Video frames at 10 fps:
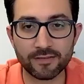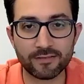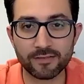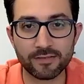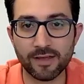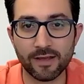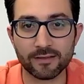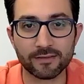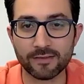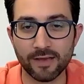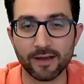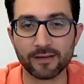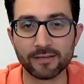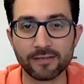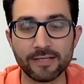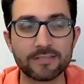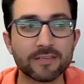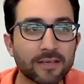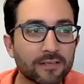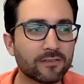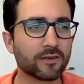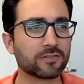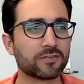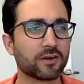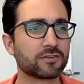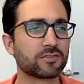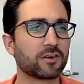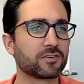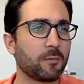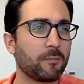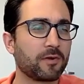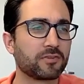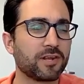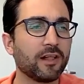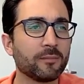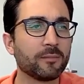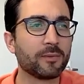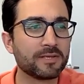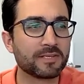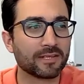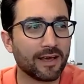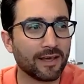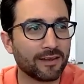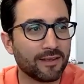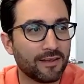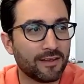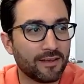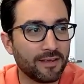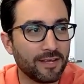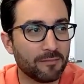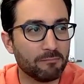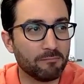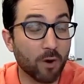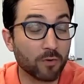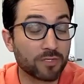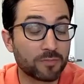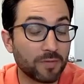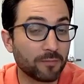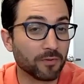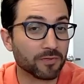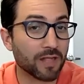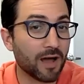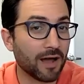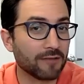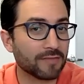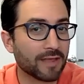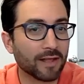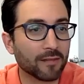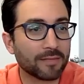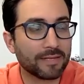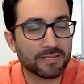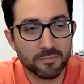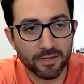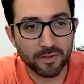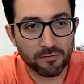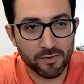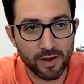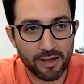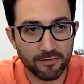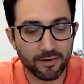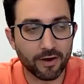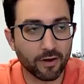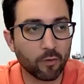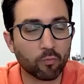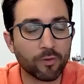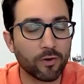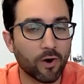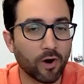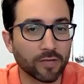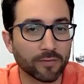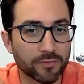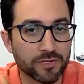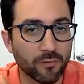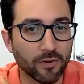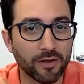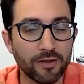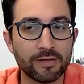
it's, yeah, yeah. It's it, there's there's there's a there's an element missing that in most people's lives that element needs to be there for you to have a, a, a real argument with someone.